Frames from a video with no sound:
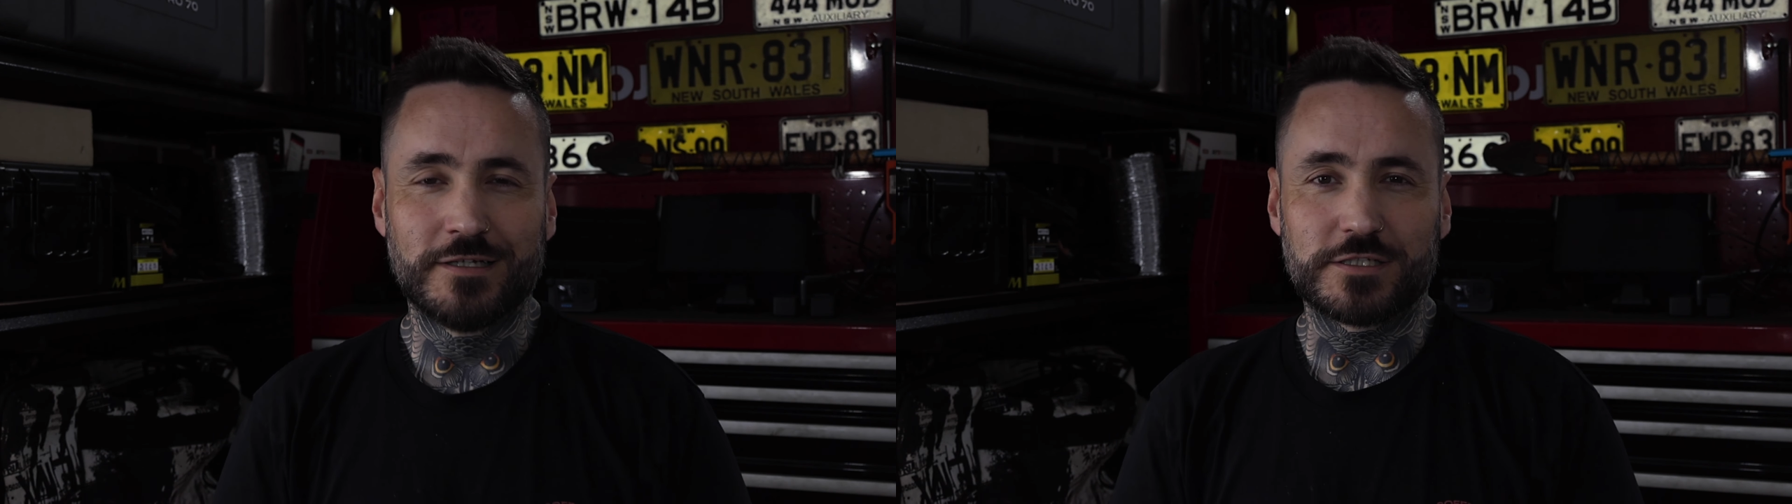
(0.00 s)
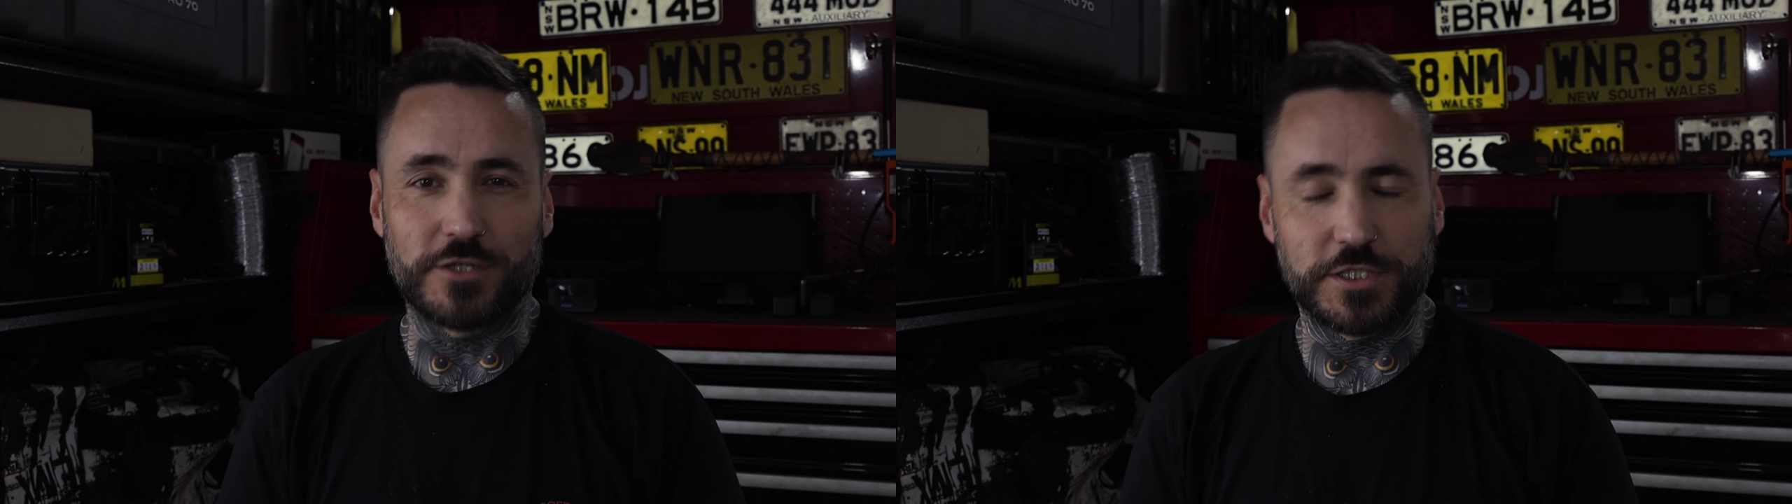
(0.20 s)

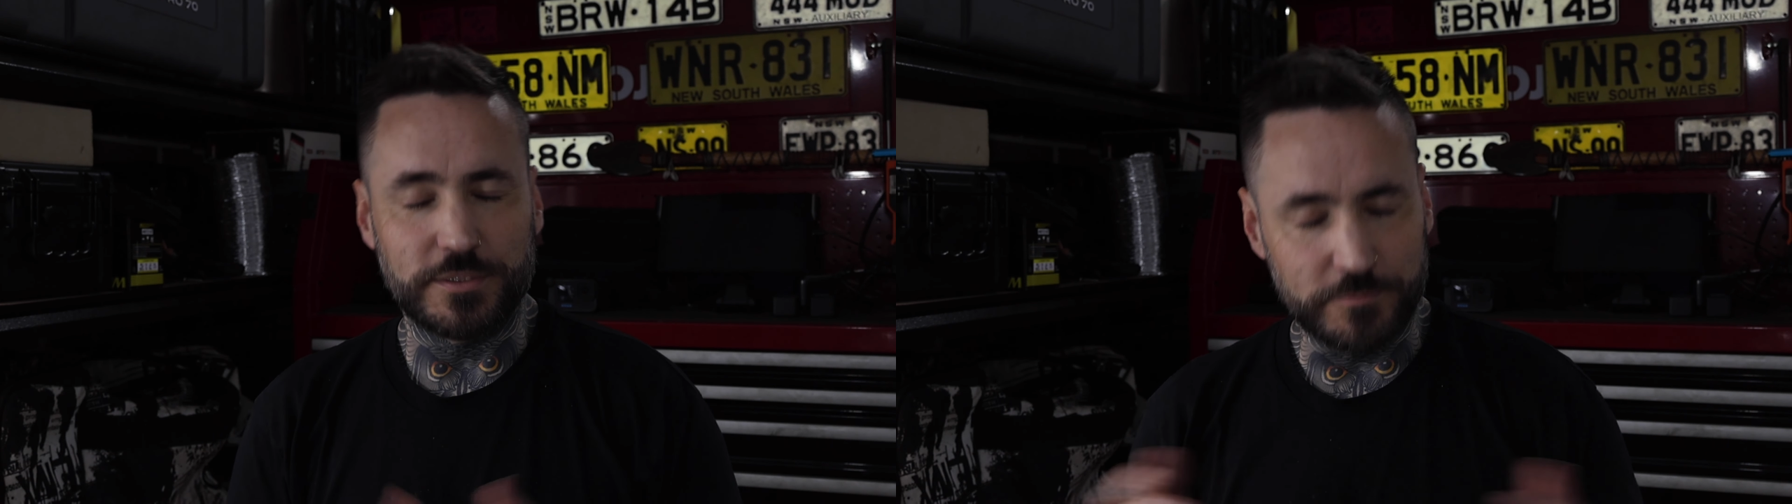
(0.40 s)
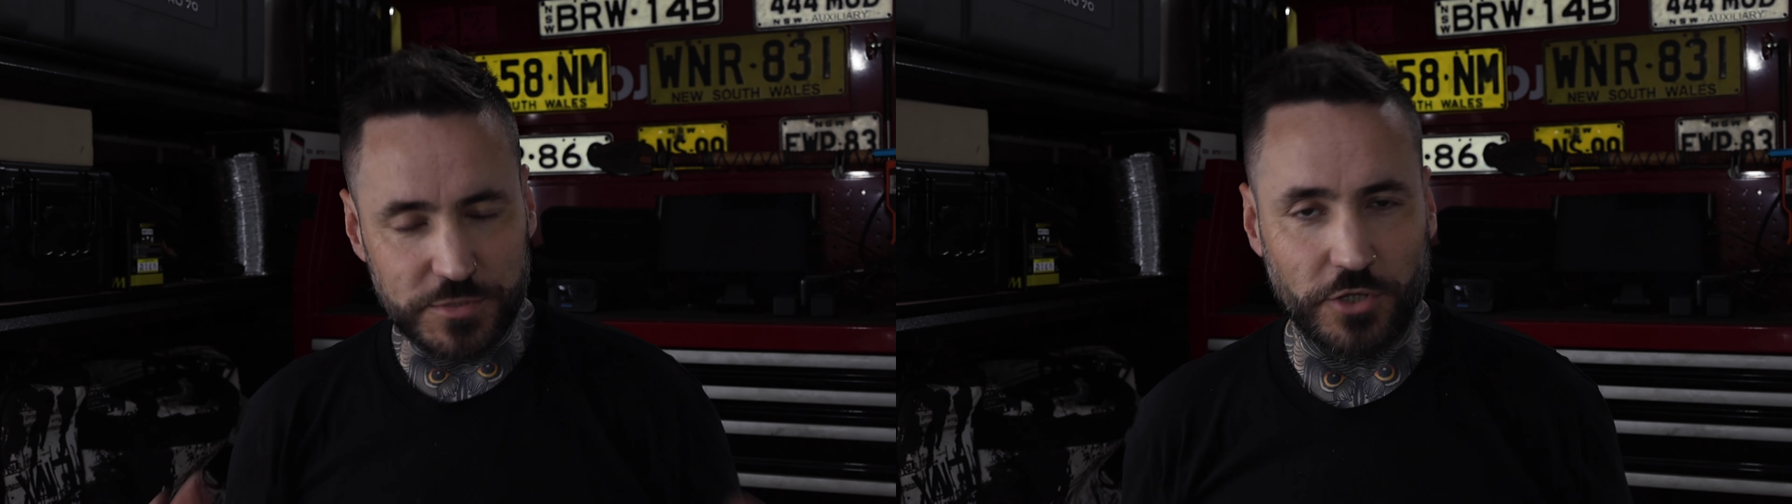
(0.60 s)
So
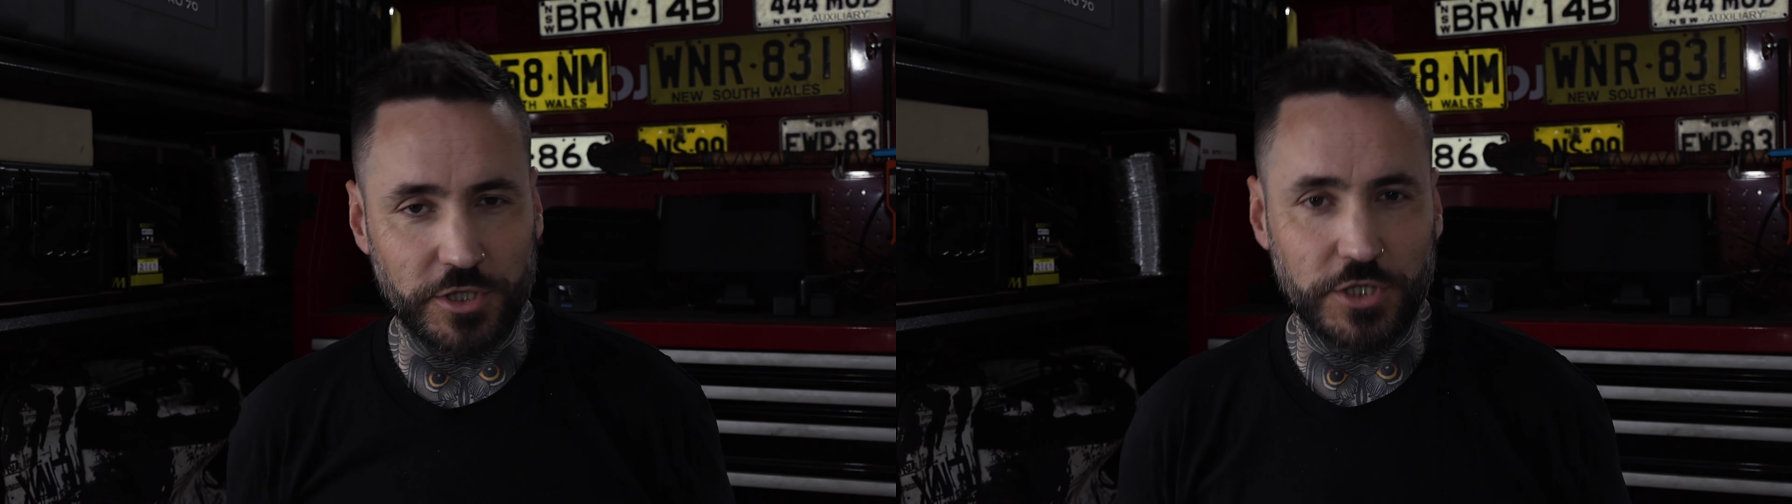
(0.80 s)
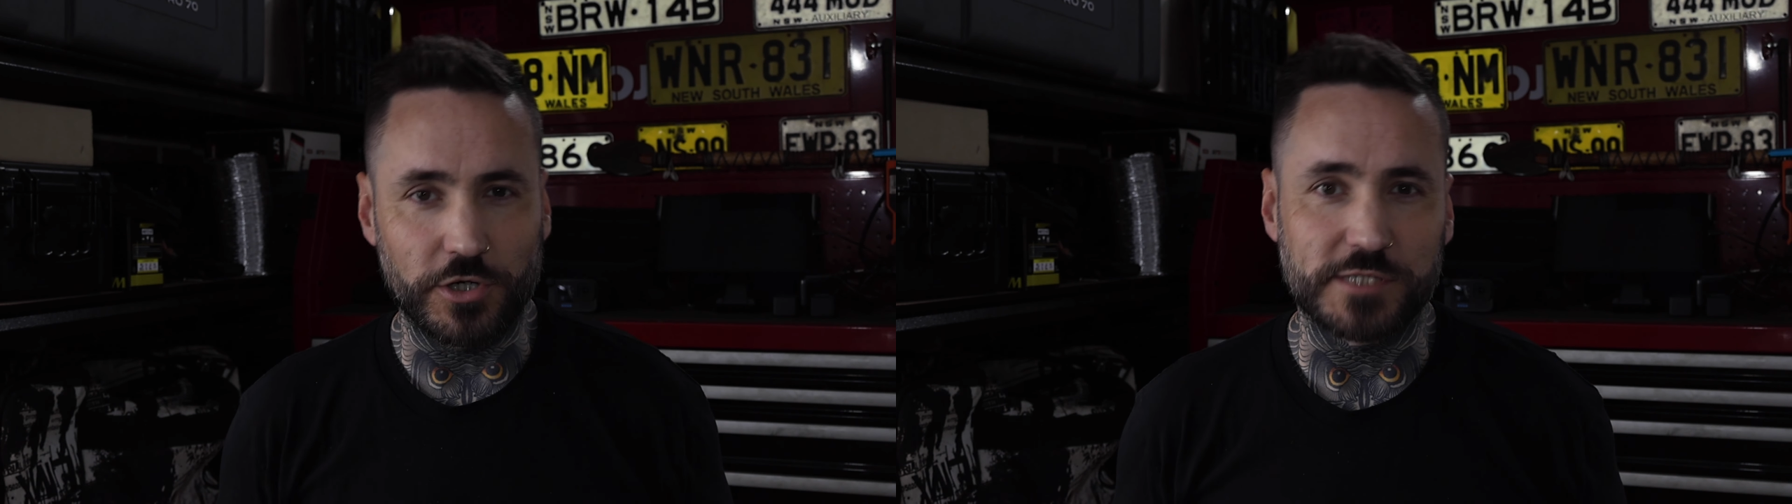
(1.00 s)
I'm
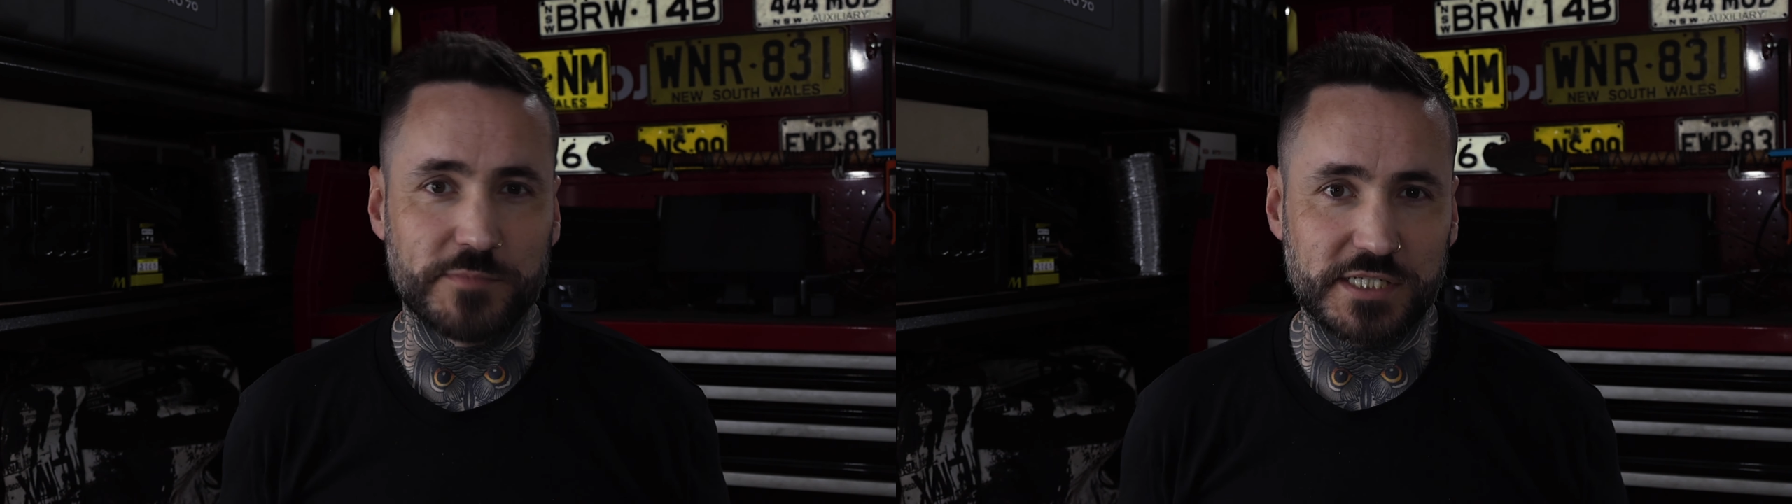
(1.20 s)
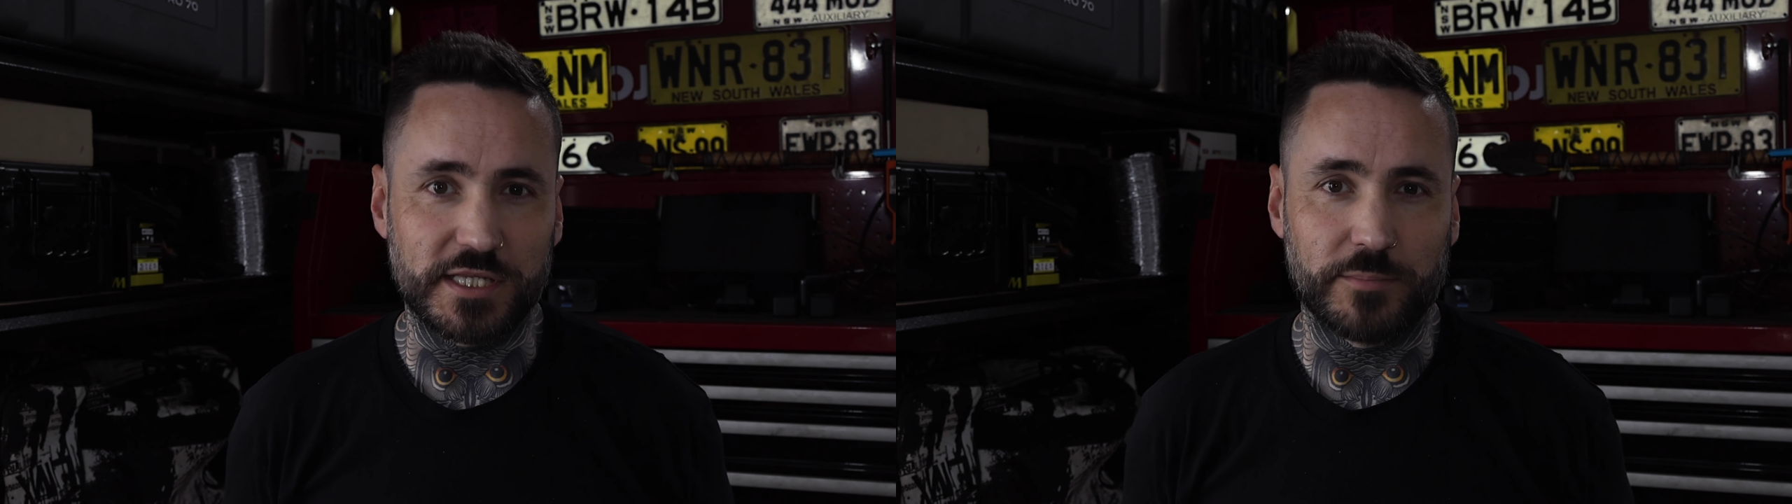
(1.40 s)
sorry you guys
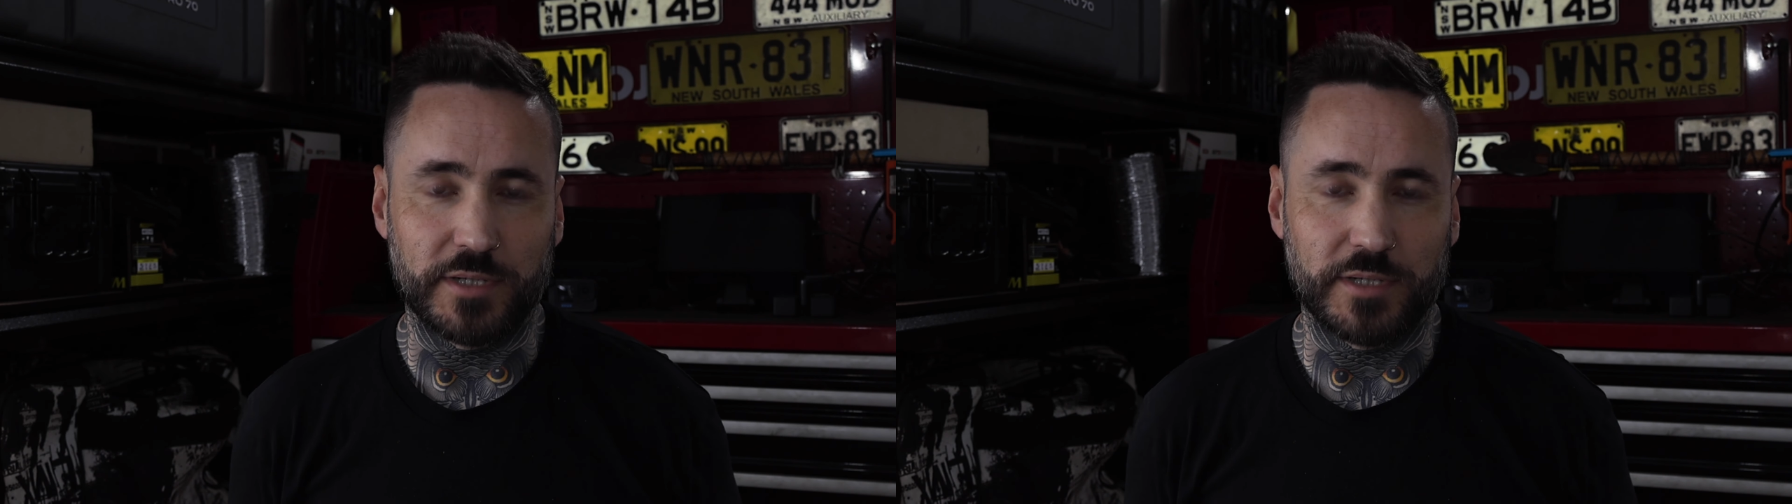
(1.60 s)
missed that